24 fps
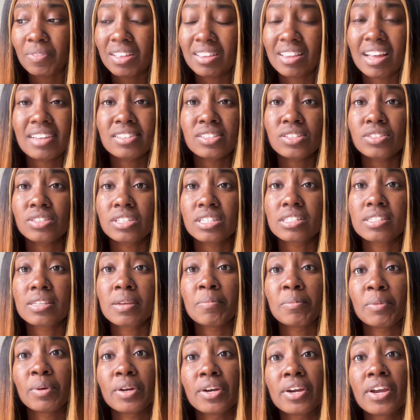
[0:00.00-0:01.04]
last year
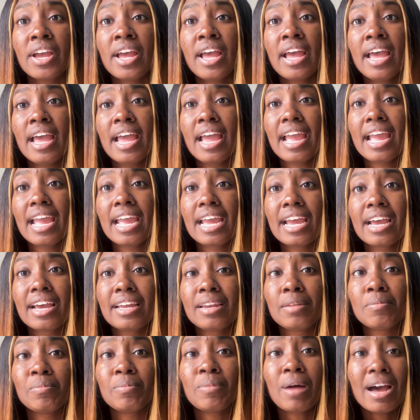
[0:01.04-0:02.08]
December,
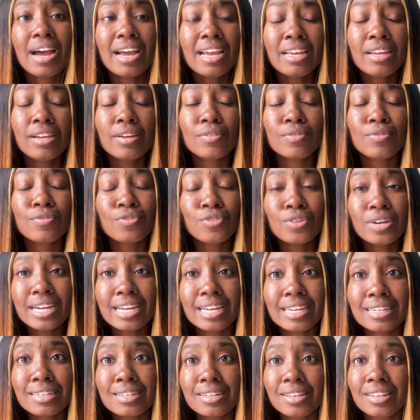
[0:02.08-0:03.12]
and my
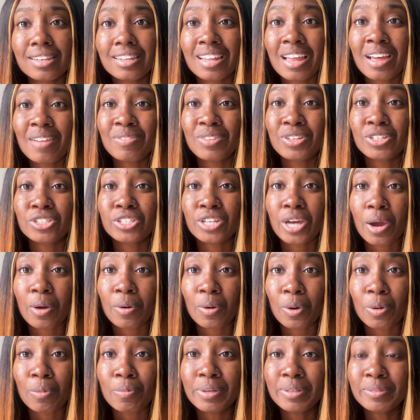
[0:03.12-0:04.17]
friend left the
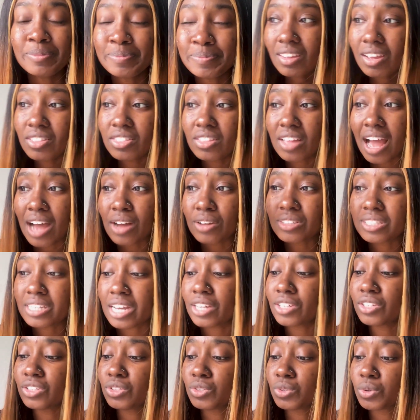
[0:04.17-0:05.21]
shower open, the
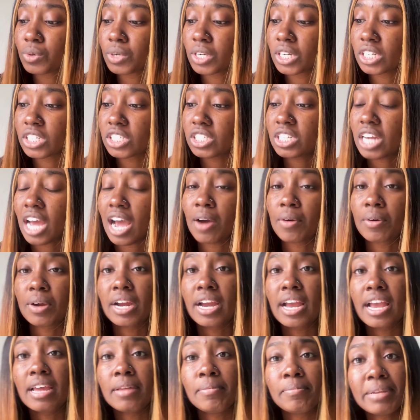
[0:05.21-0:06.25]
outside door
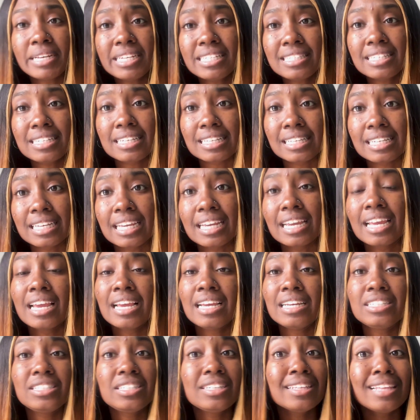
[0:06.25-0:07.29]
shower, and basically
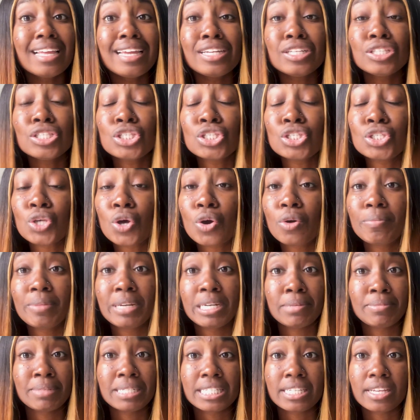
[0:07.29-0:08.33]
she let in so
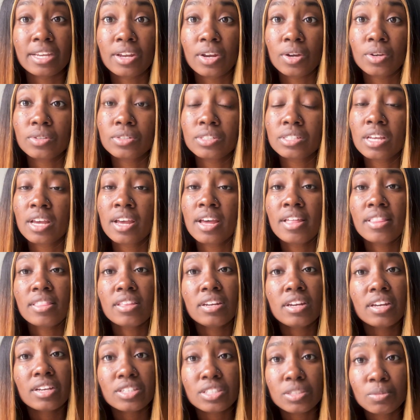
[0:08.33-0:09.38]
many mosquitoes. The
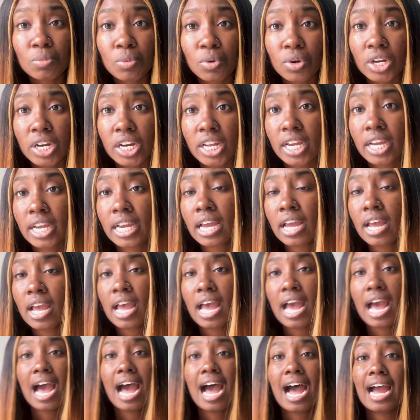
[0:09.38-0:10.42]
next morning
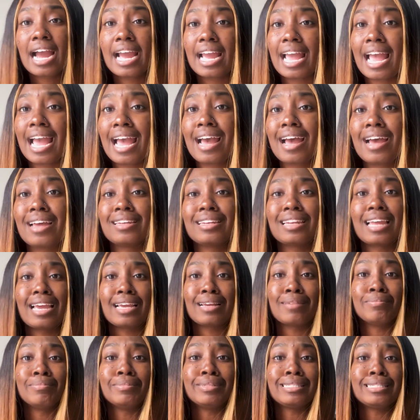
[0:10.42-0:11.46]
I had
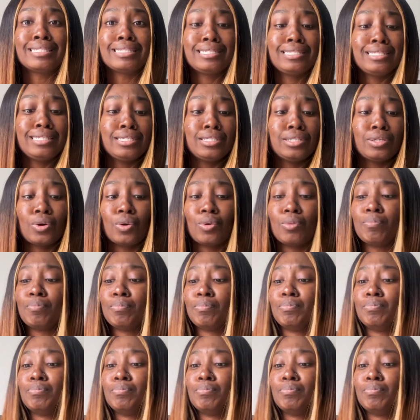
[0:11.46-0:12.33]
like mosquito,